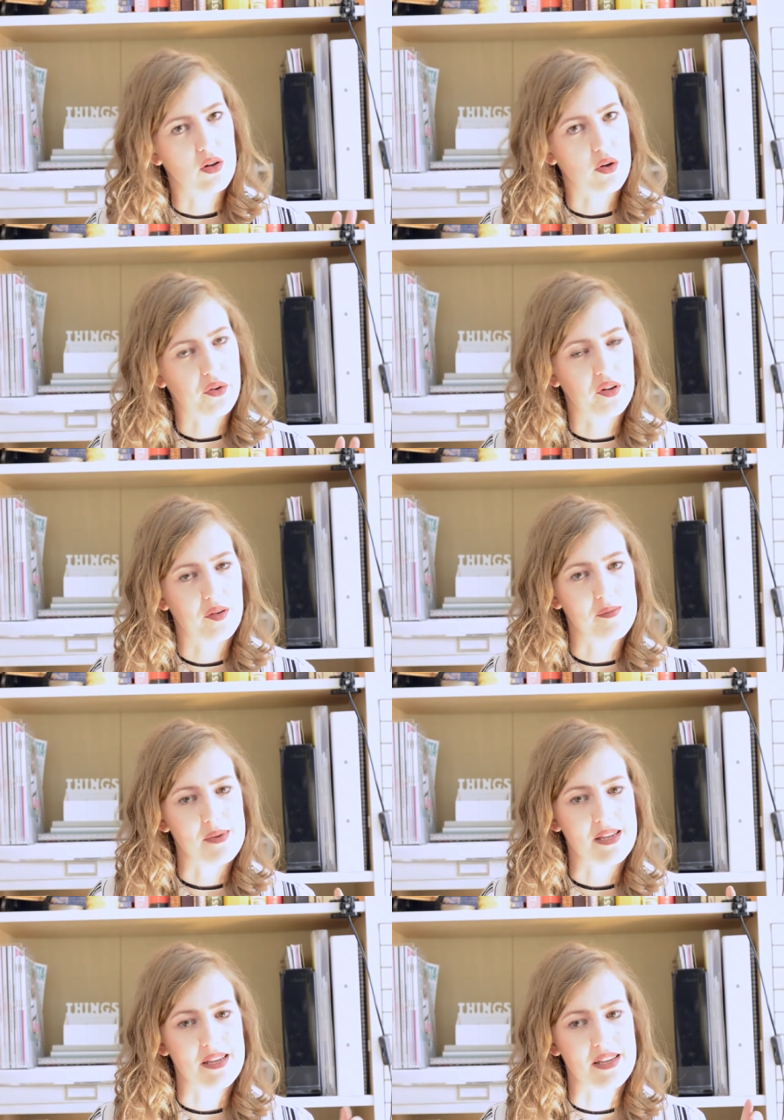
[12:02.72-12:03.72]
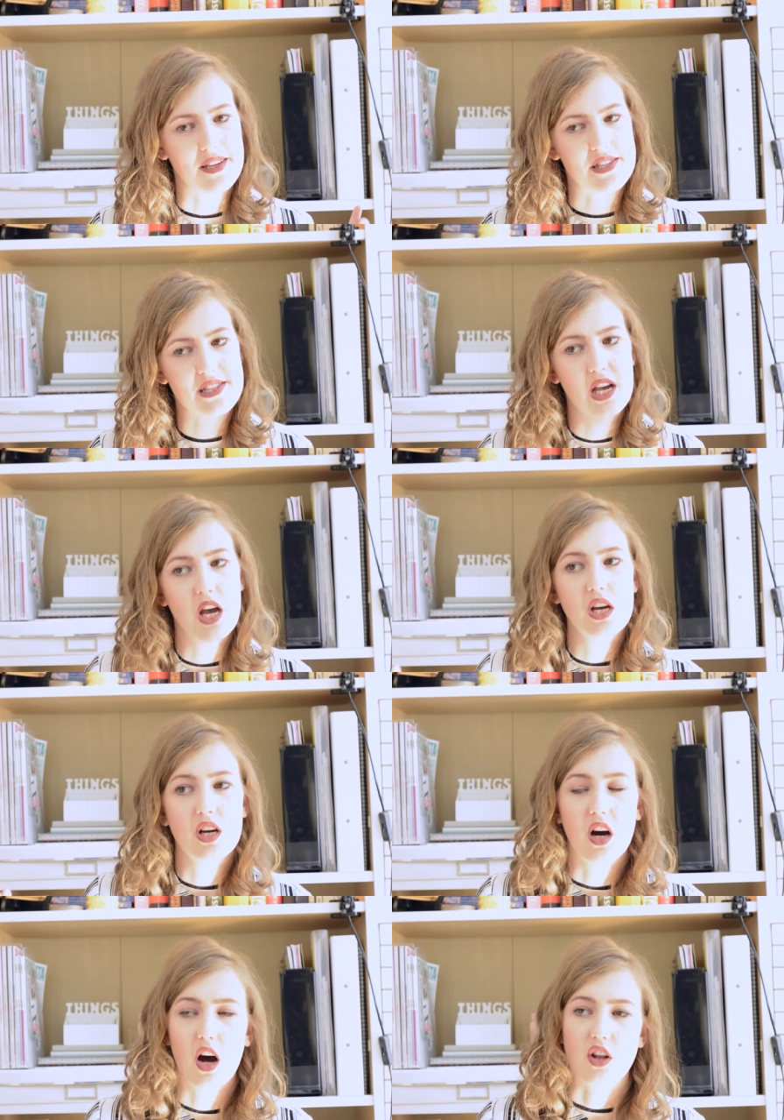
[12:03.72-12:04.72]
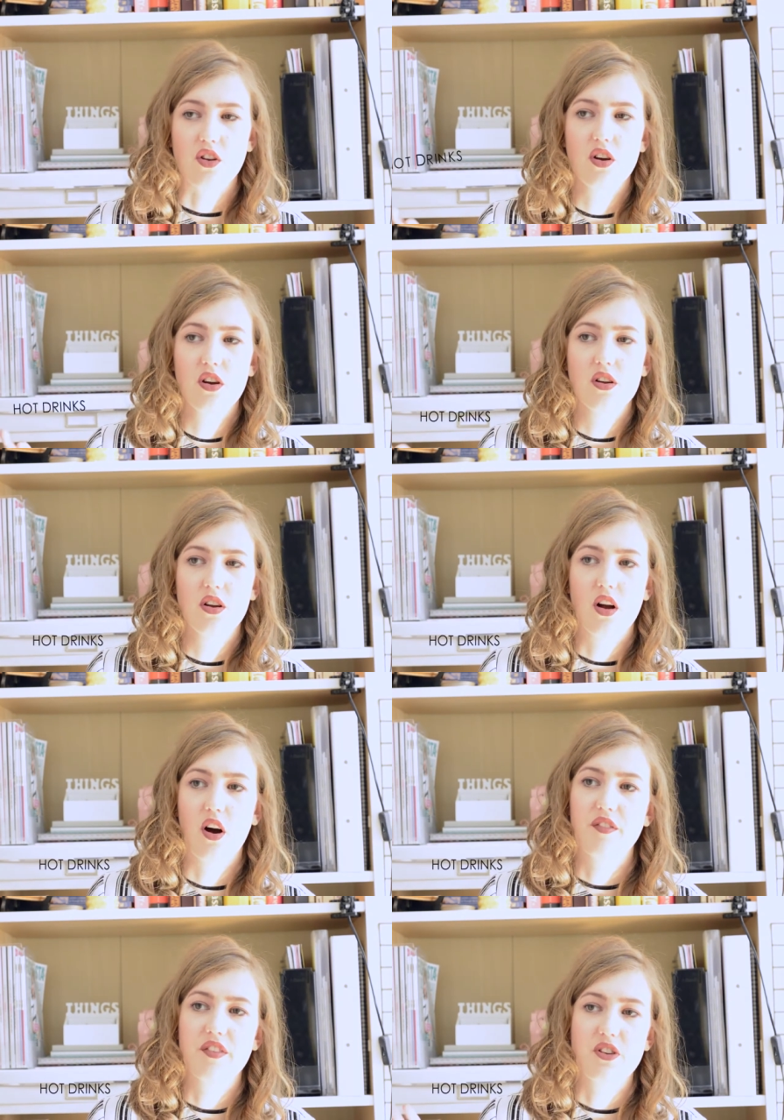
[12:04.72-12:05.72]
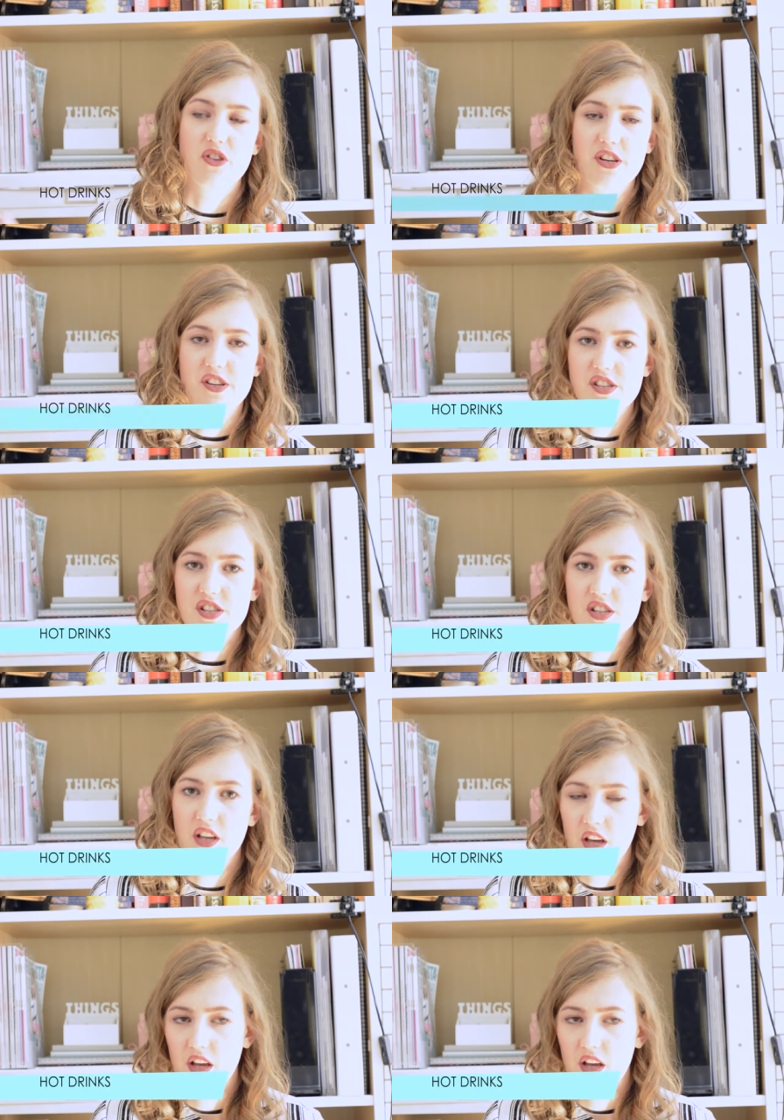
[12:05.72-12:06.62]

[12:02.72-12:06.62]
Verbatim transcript: autumn is hot coffee drinks.